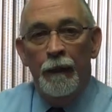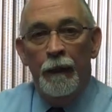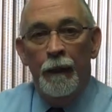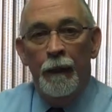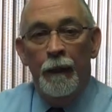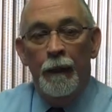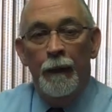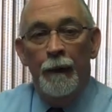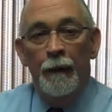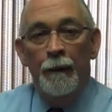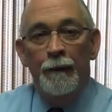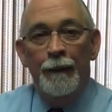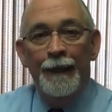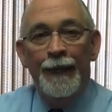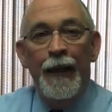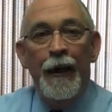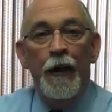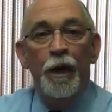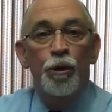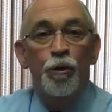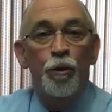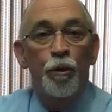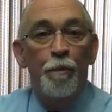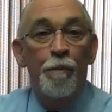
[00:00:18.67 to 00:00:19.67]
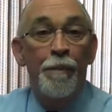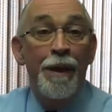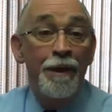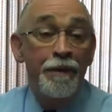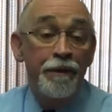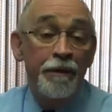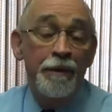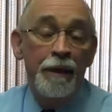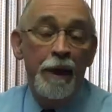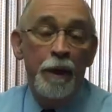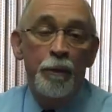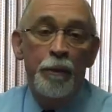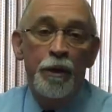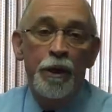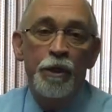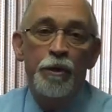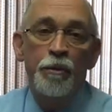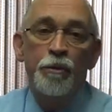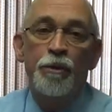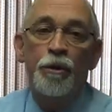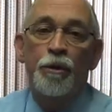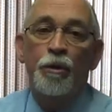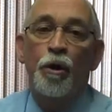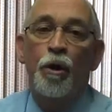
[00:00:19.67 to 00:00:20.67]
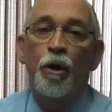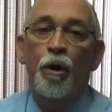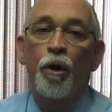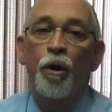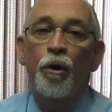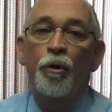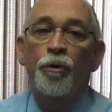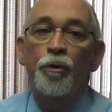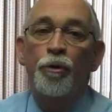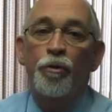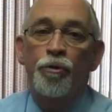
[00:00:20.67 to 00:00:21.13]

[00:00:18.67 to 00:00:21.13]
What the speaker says: The actual method that we use is called